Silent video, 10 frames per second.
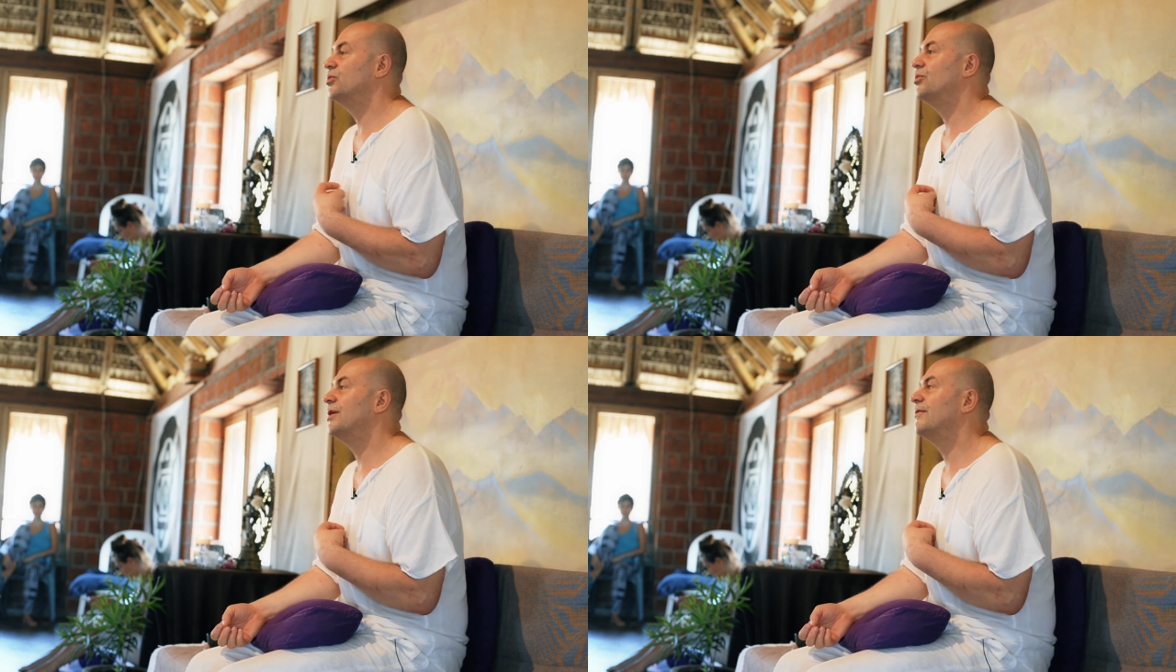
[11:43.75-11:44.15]

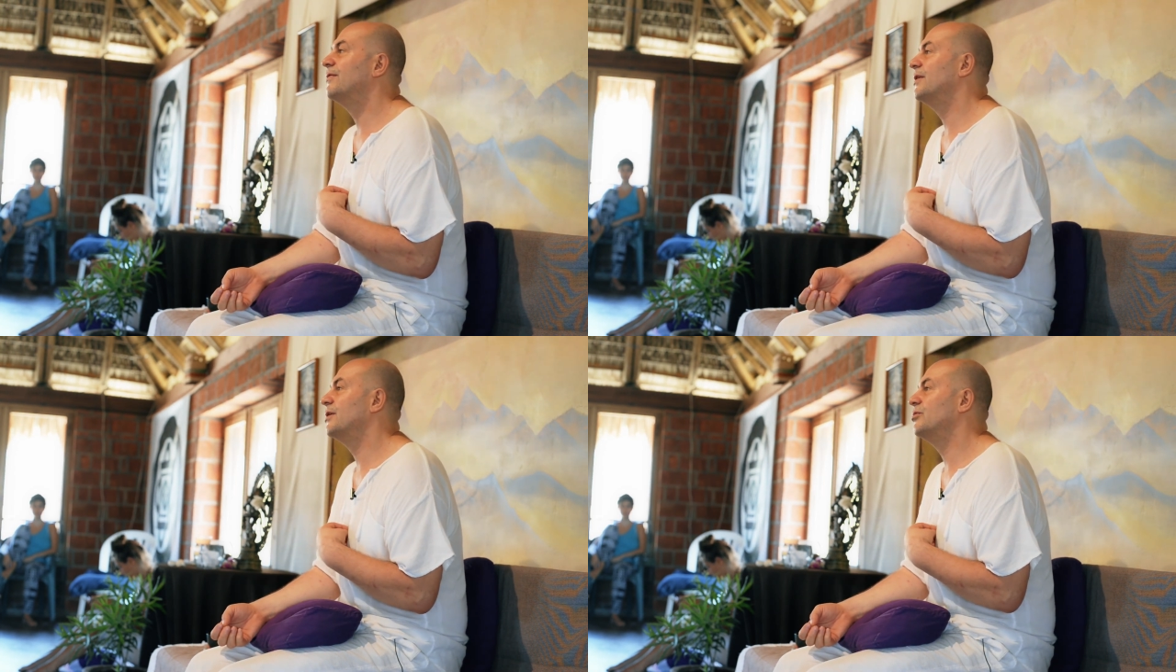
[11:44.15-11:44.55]
to
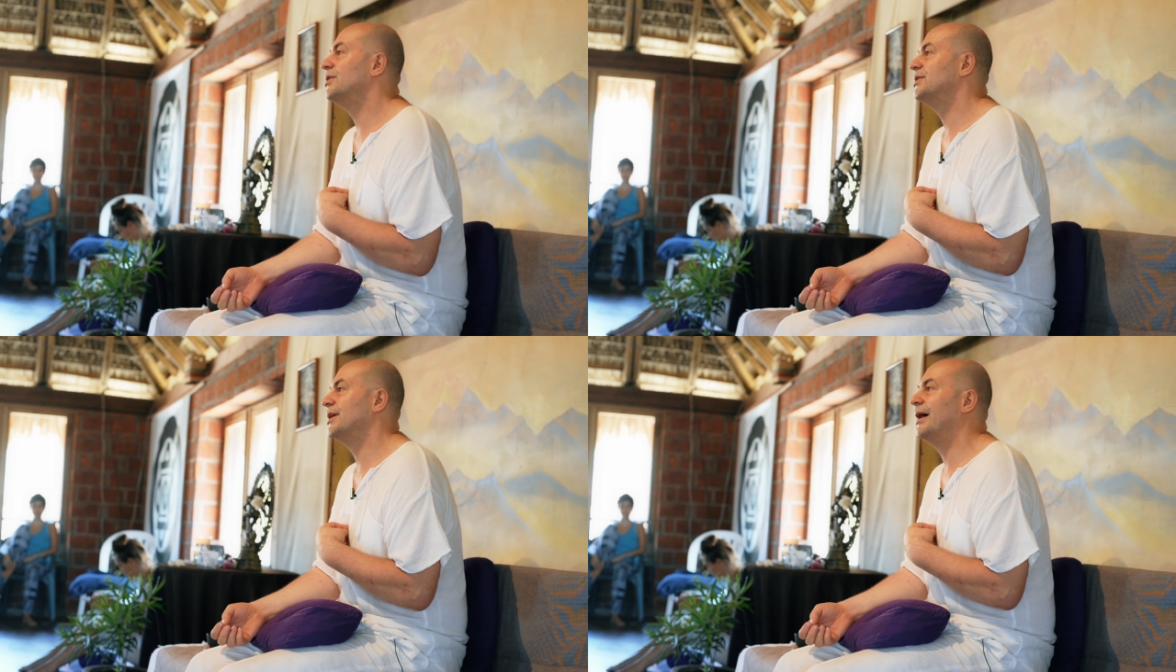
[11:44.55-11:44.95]
refer to
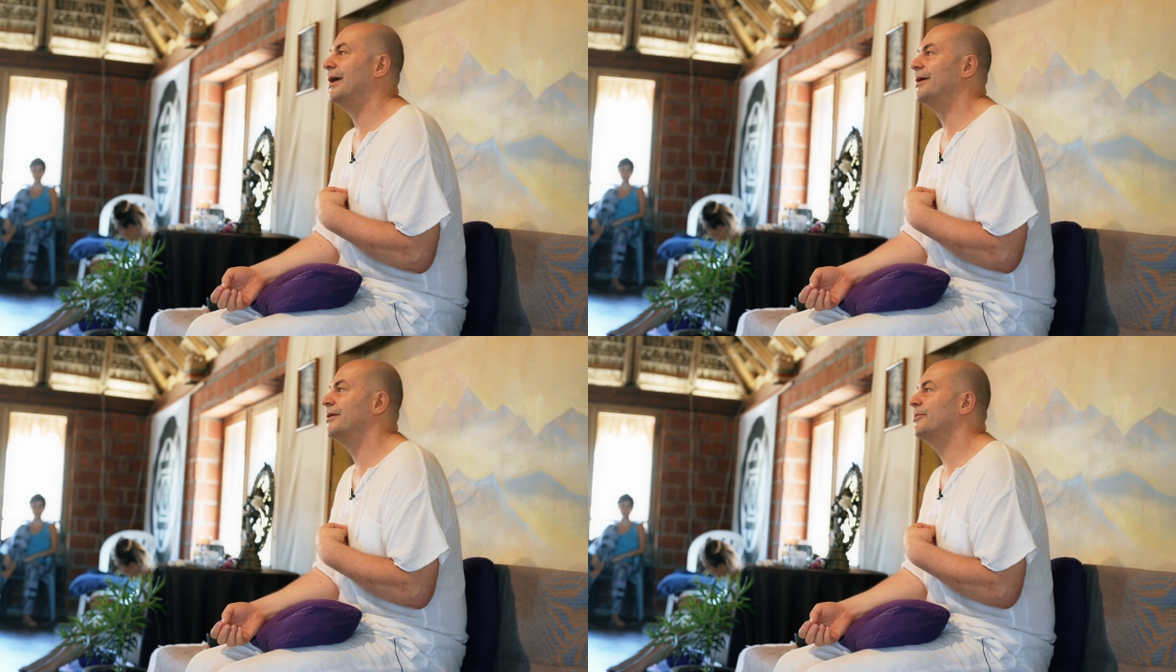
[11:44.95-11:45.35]
this
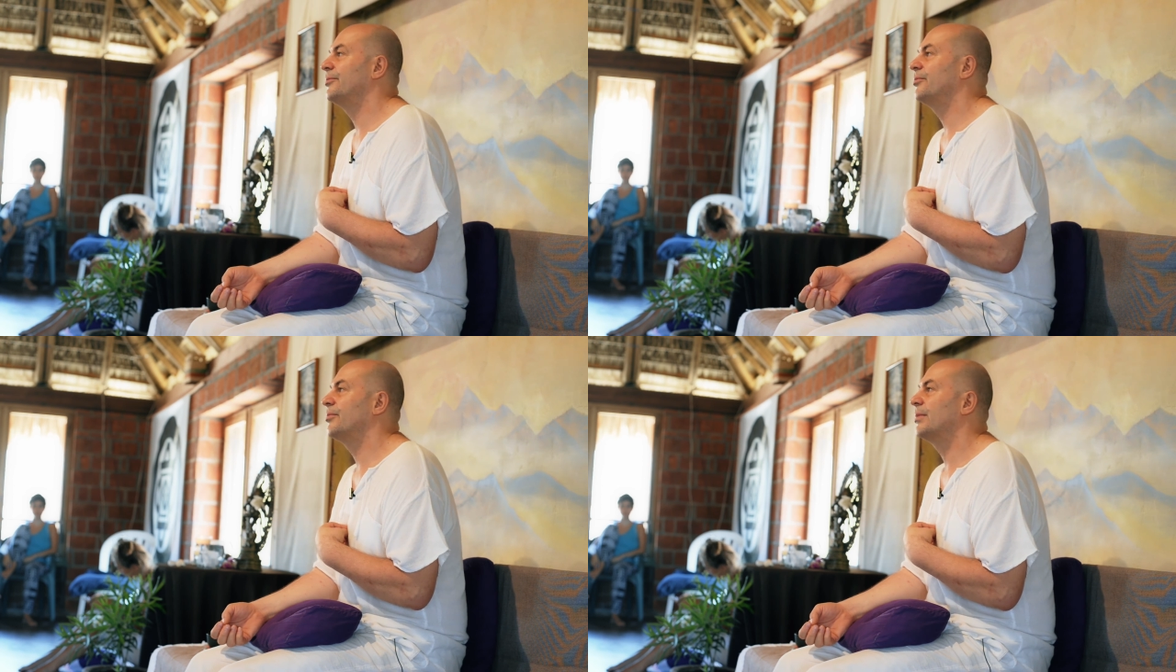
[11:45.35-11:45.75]
I
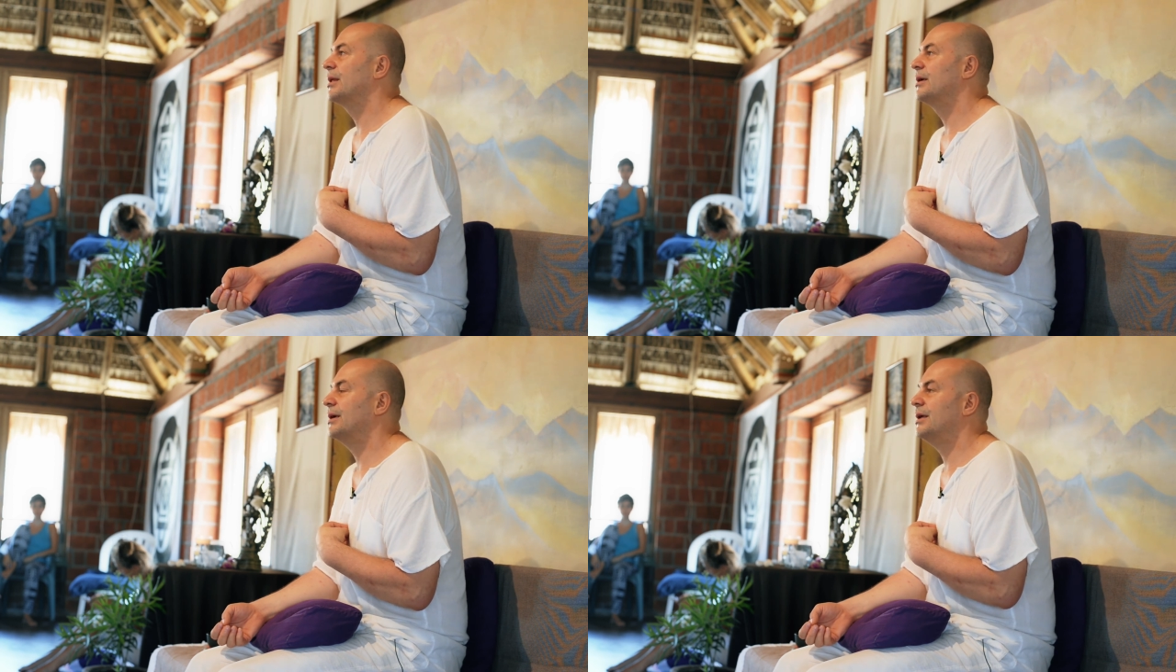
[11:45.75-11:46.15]

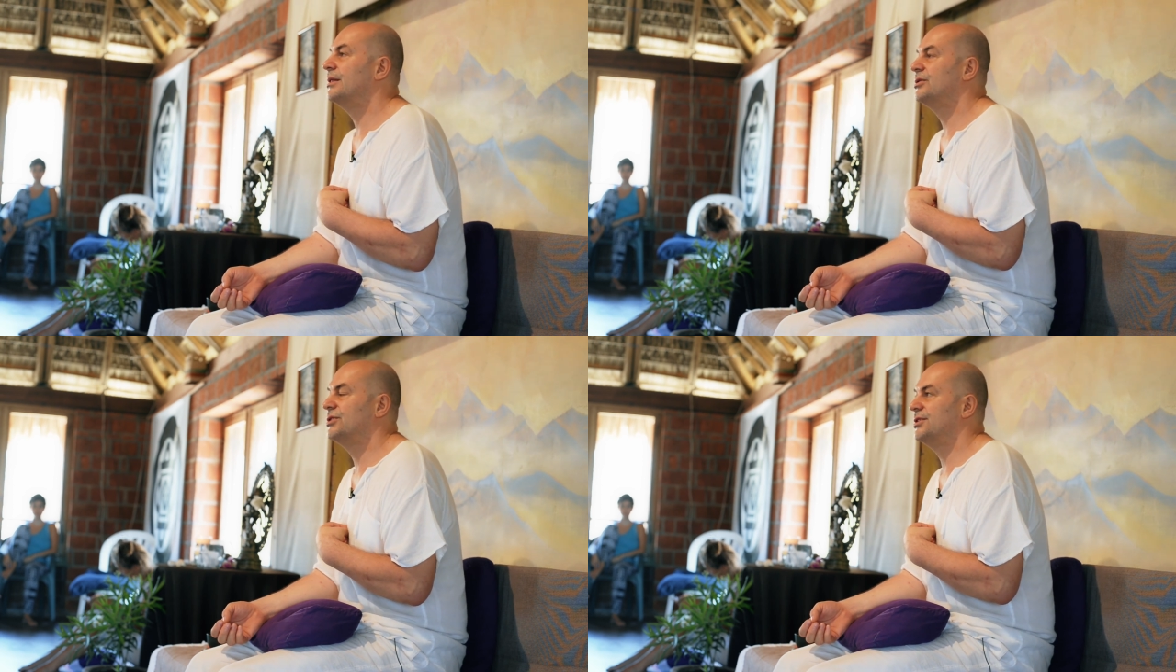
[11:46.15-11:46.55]
in
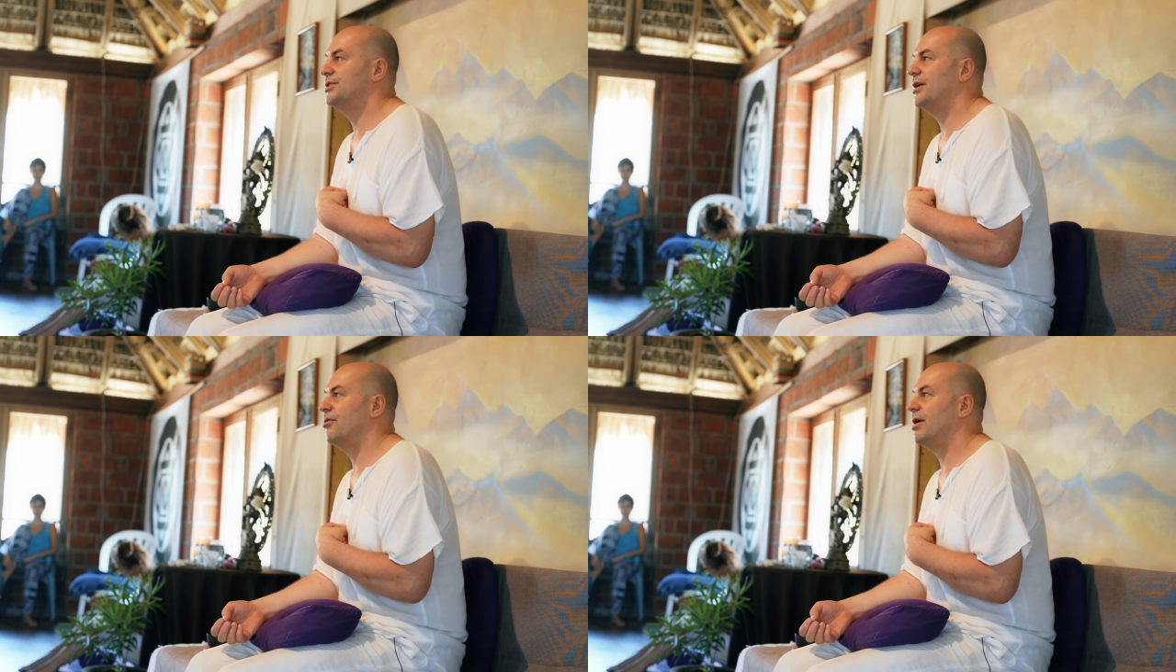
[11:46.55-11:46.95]
the
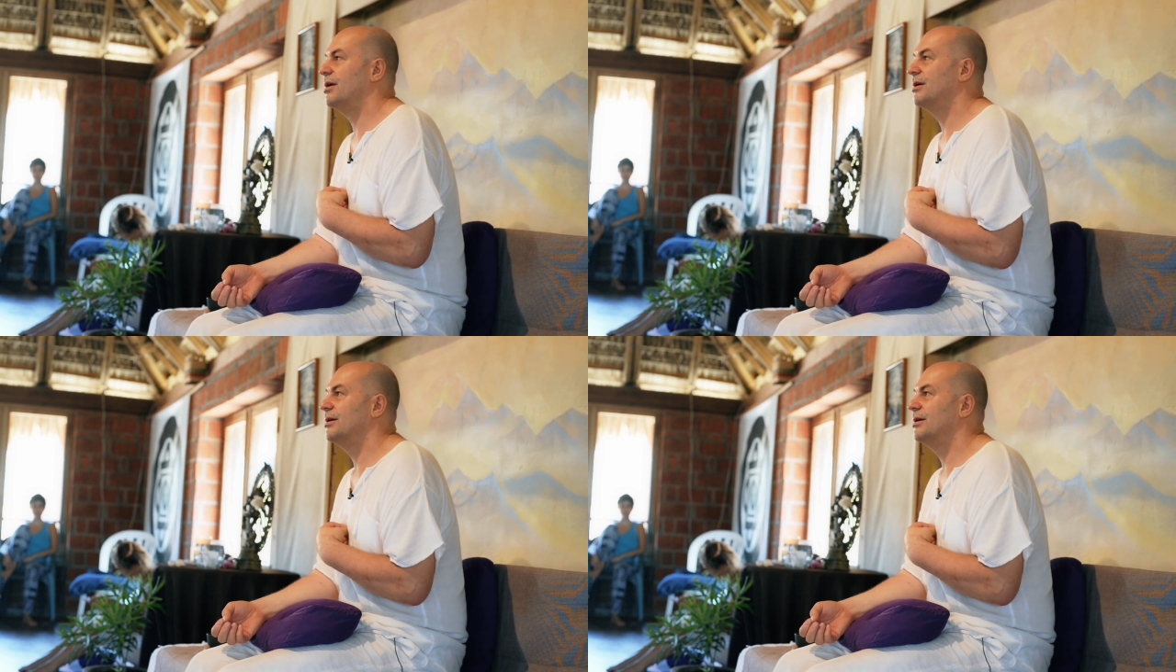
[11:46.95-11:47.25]
chest area.